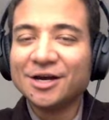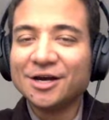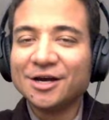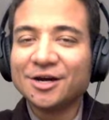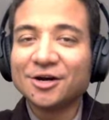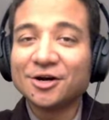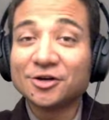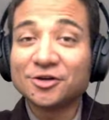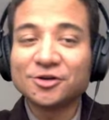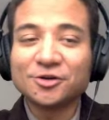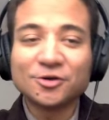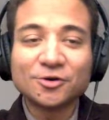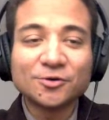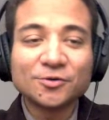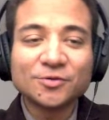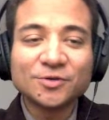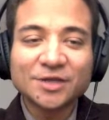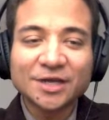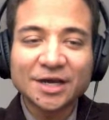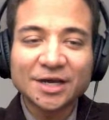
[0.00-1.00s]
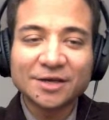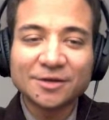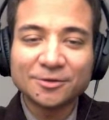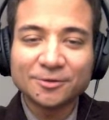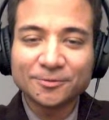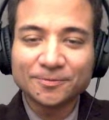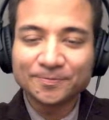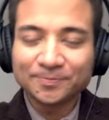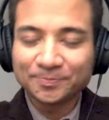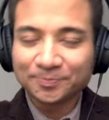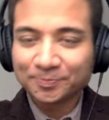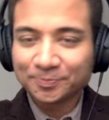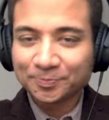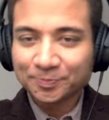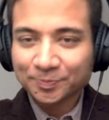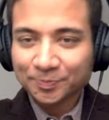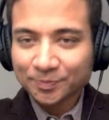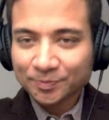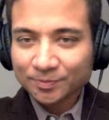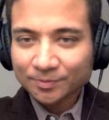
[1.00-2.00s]
on your own title.
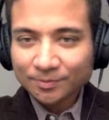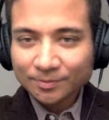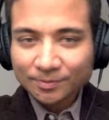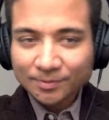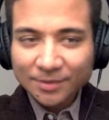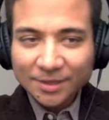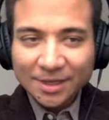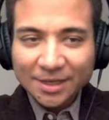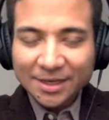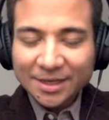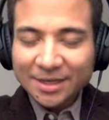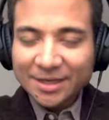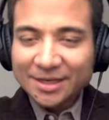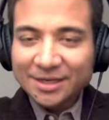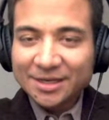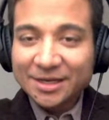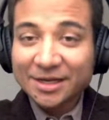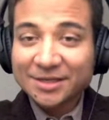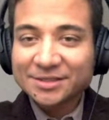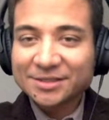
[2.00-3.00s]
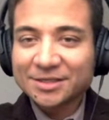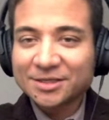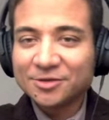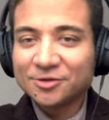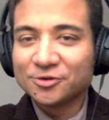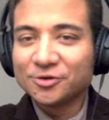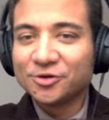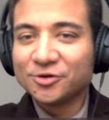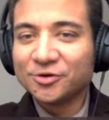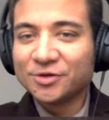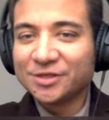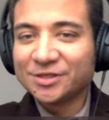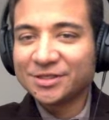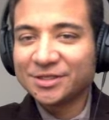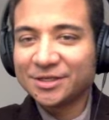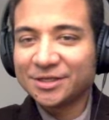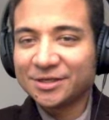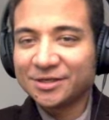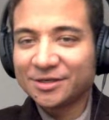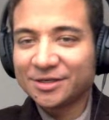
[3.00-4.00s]
Next thing you'll notice
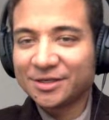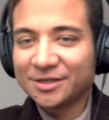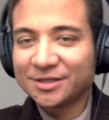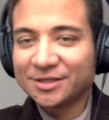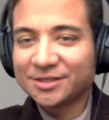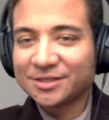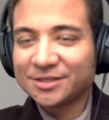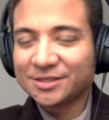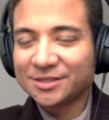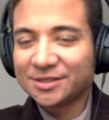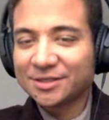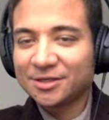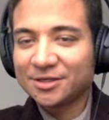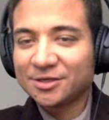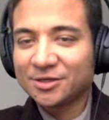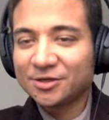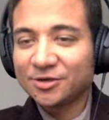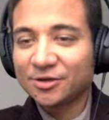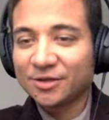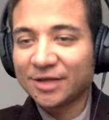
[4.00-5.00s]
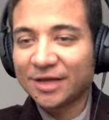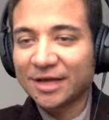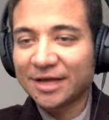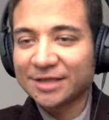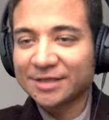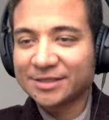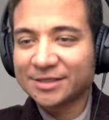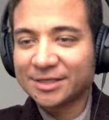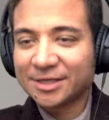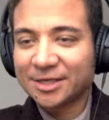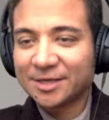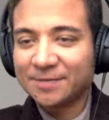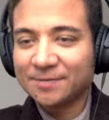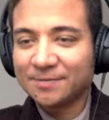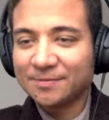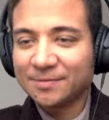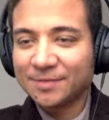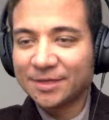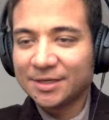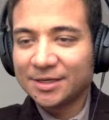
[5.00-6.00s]
here is your last name
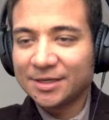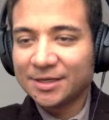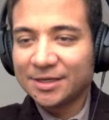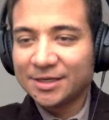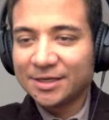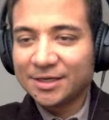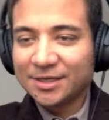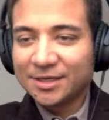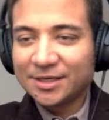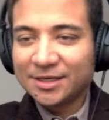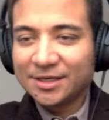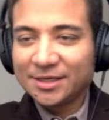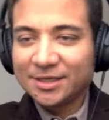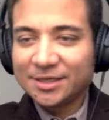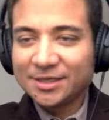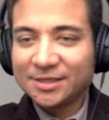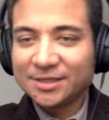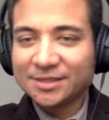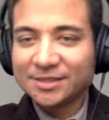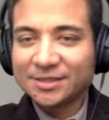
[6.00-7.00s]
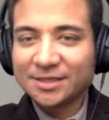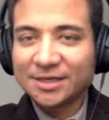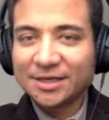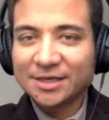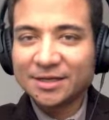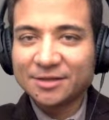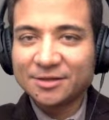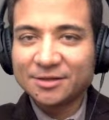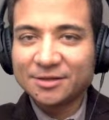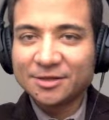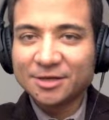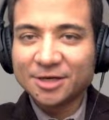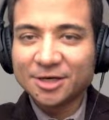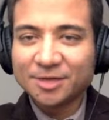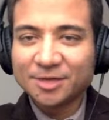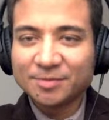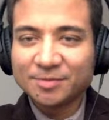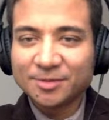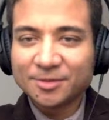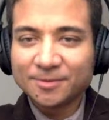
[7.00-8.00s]
is at the
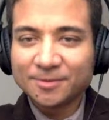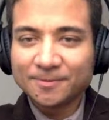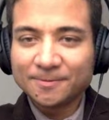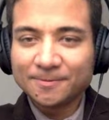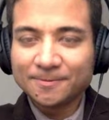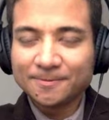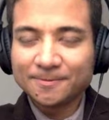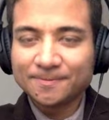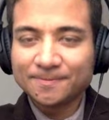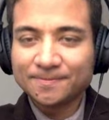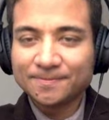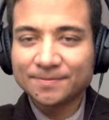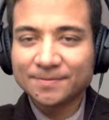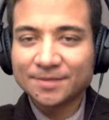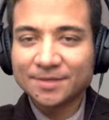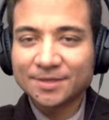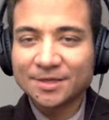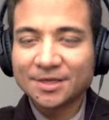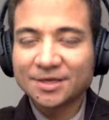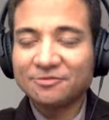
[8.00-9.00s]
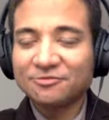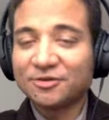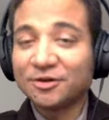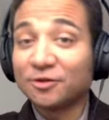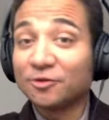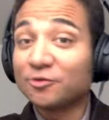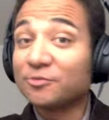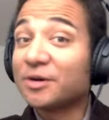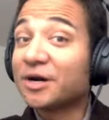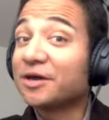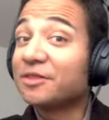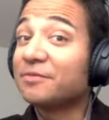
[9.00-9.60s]
top, followed by the